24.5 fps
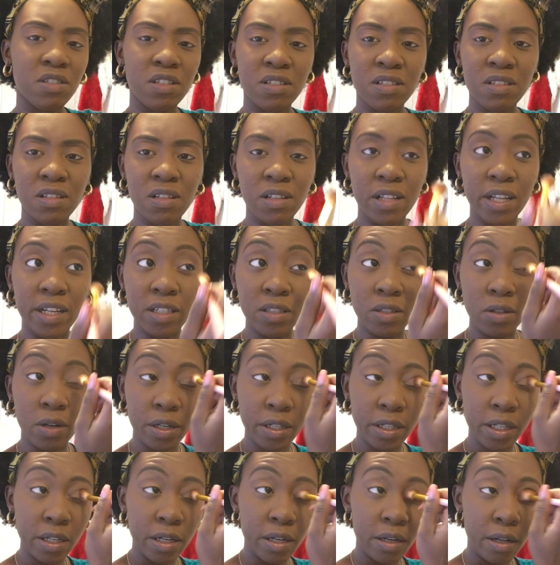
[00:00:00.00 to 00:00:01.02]
just to like
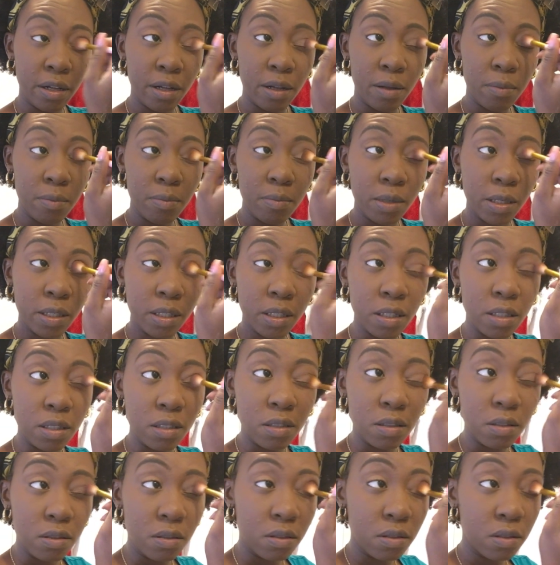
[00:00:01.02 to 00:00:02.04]
darken it up
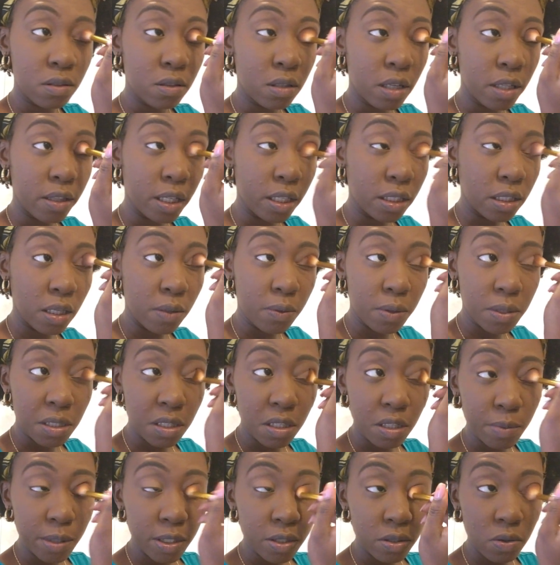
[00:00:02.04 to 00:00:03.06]
because I think that was a
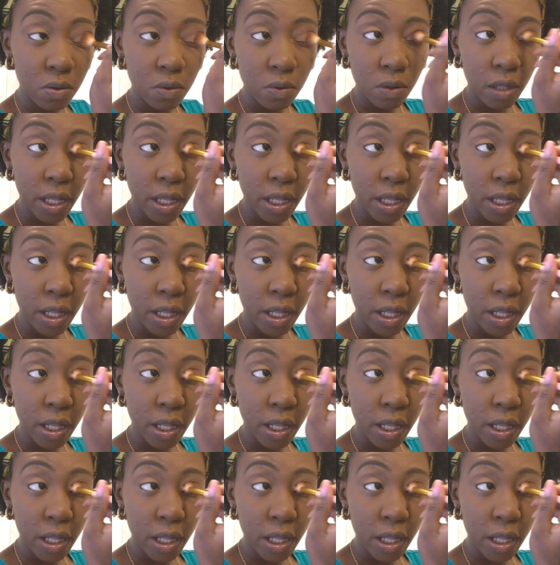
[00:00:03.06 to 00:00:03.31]
little bit too